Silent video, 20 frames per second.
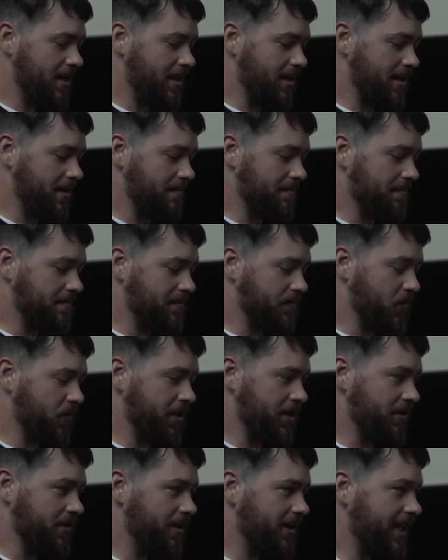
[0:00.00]
um,
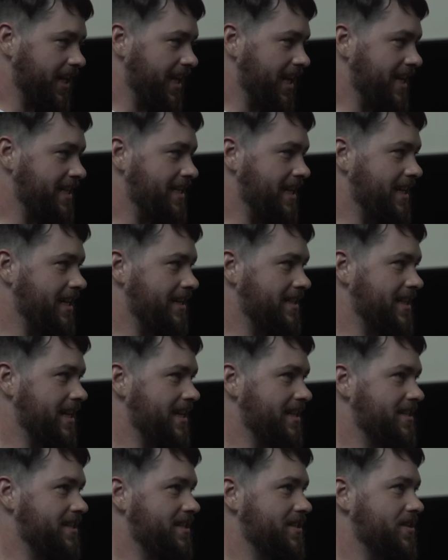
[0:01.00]
when you're looking at data
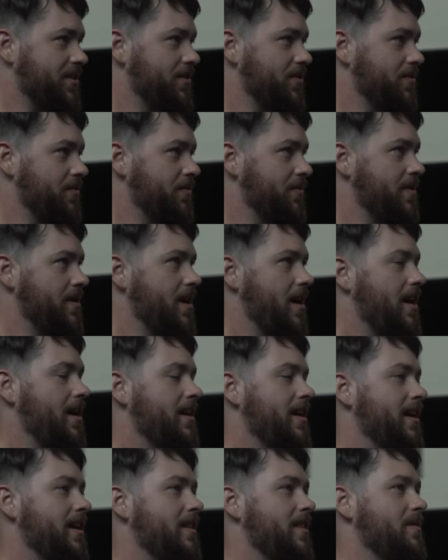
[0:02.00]
sets, to
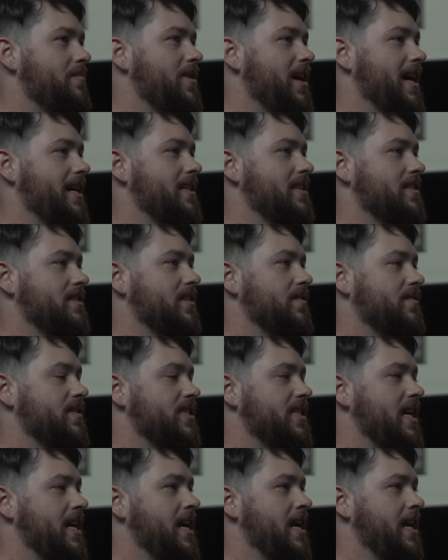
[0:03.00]
not get in the practice of
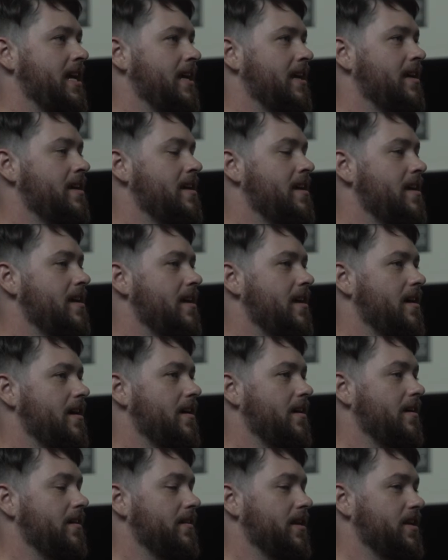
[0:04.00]
saying,
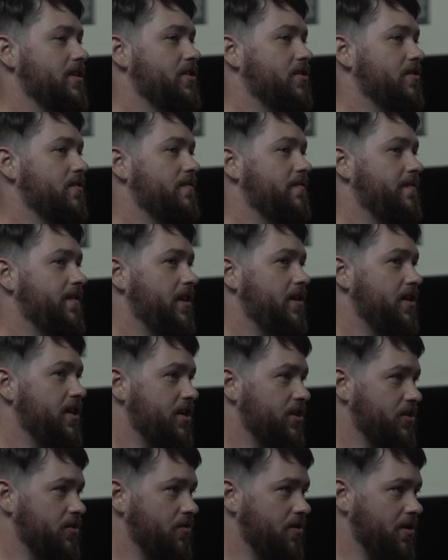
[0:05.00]
unless you're very
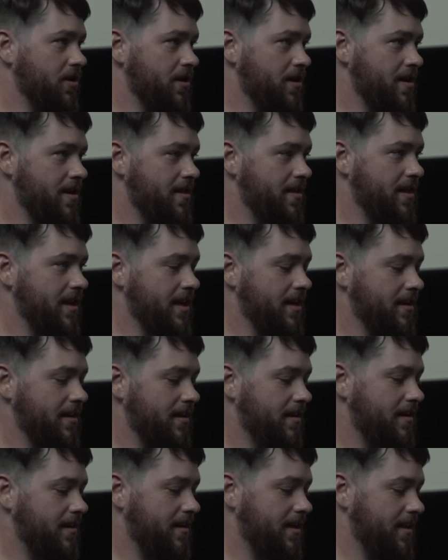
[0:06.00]
sure that,
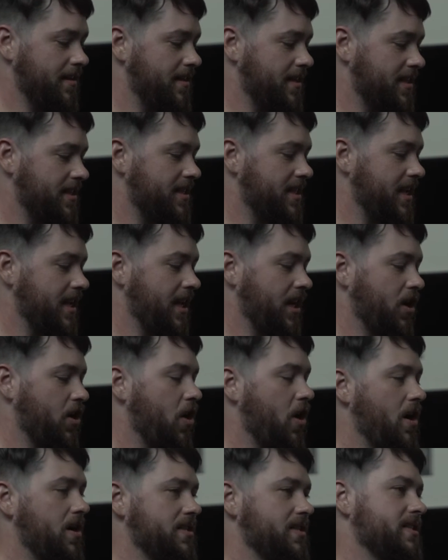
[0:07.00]
that this thing
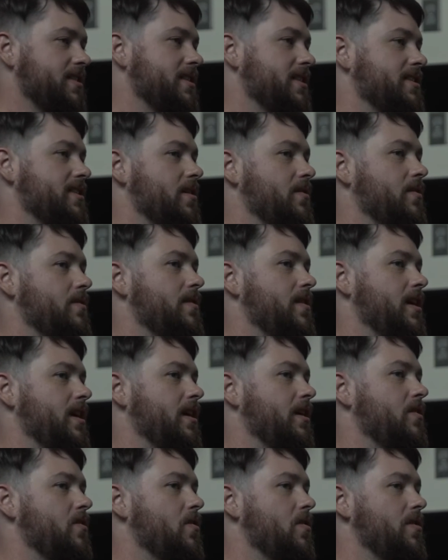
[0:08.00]
causes this other
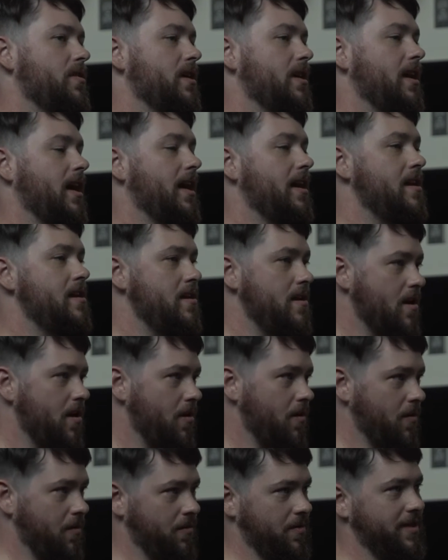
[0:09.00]
thing, or that I
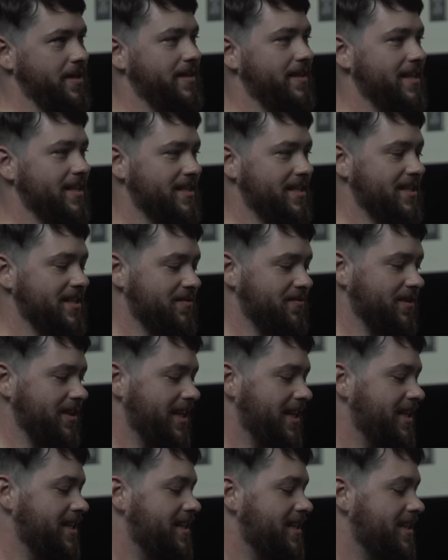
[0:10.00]
know that this is
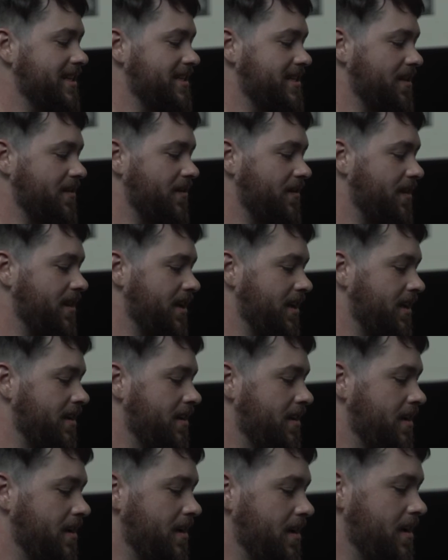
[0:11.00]
related to this other thing.
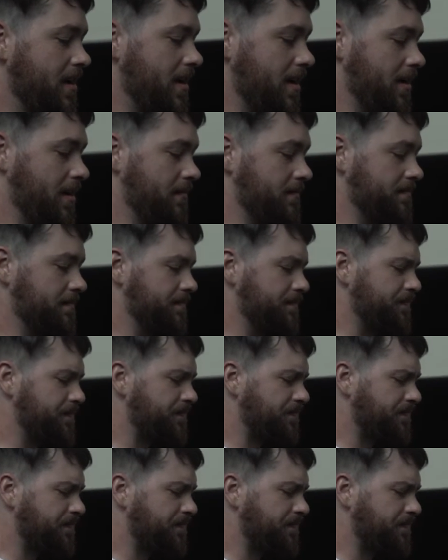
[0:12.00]
Um,